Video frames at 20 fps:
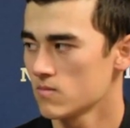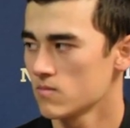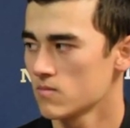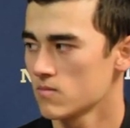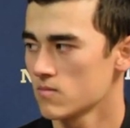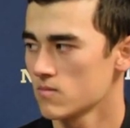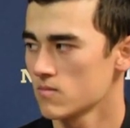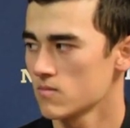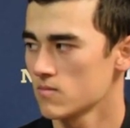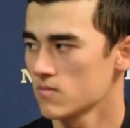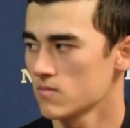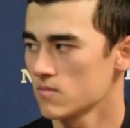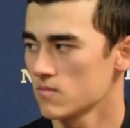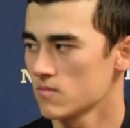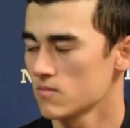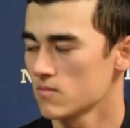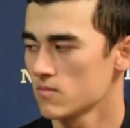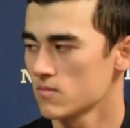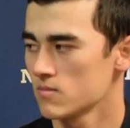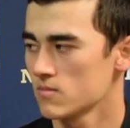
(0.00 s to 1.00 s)

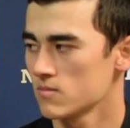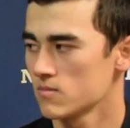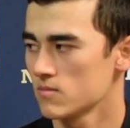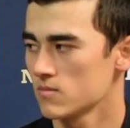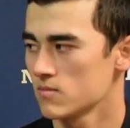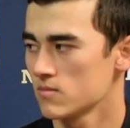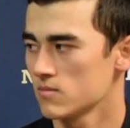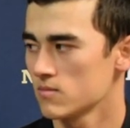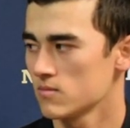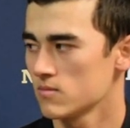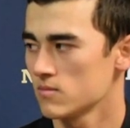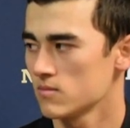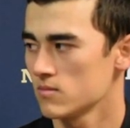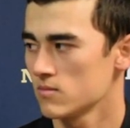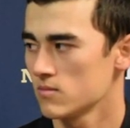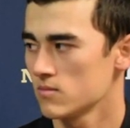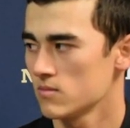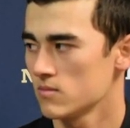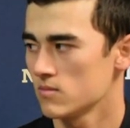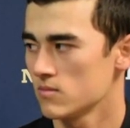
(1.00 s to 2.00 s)

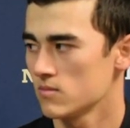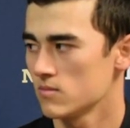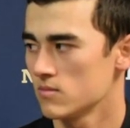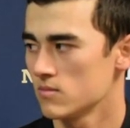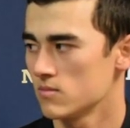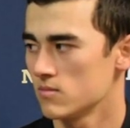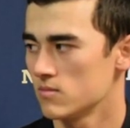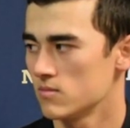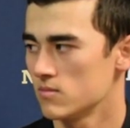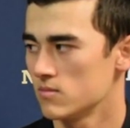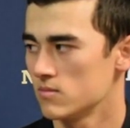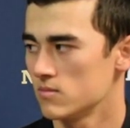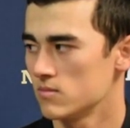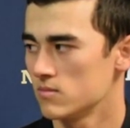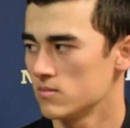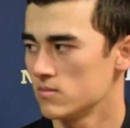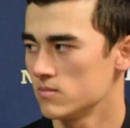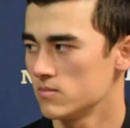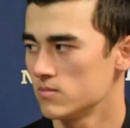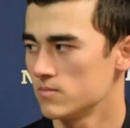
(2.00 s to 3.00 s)
(silent)